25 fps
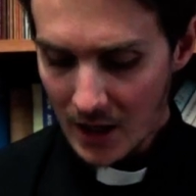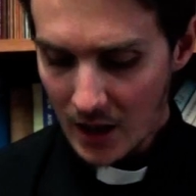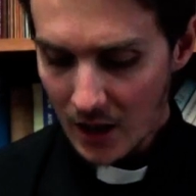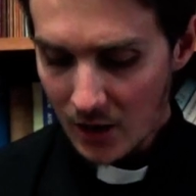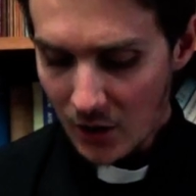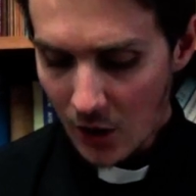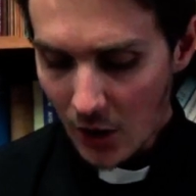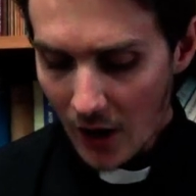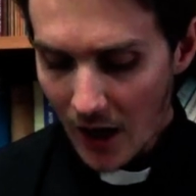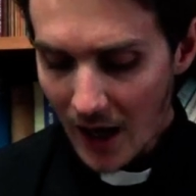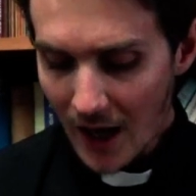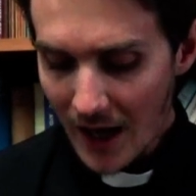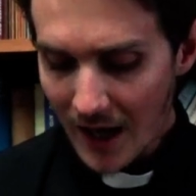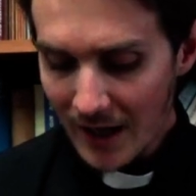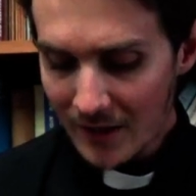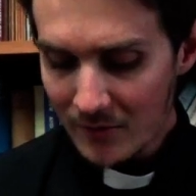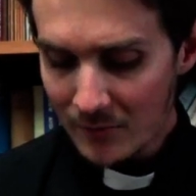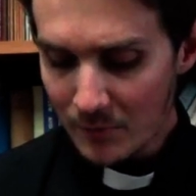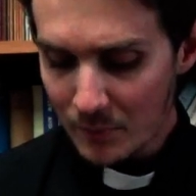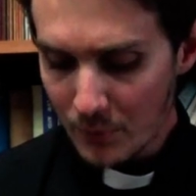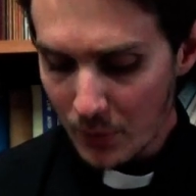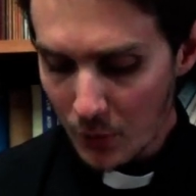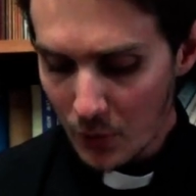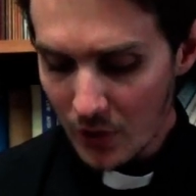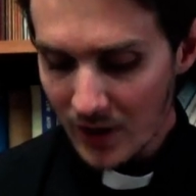
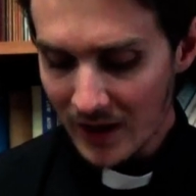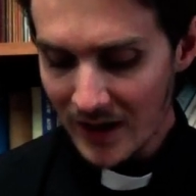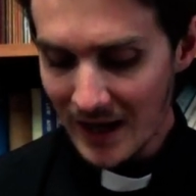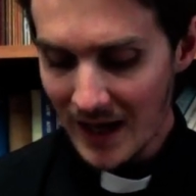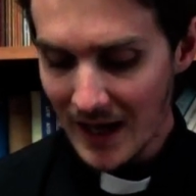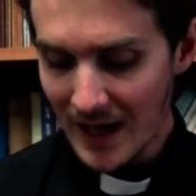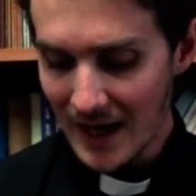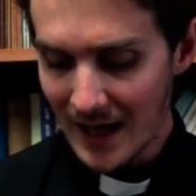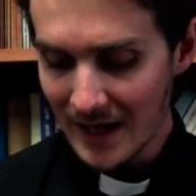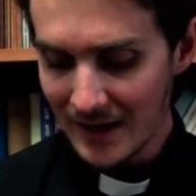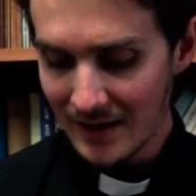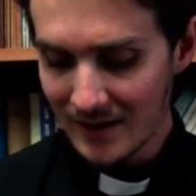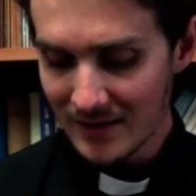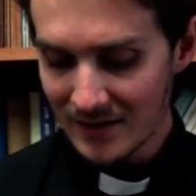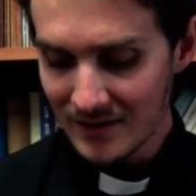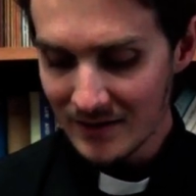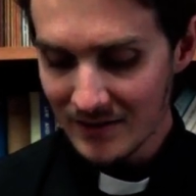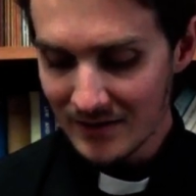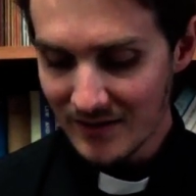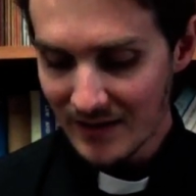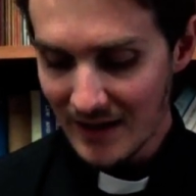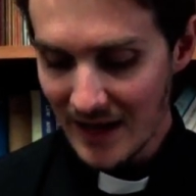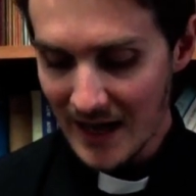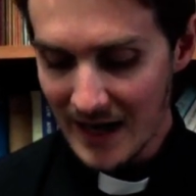Johann Bugenhagen's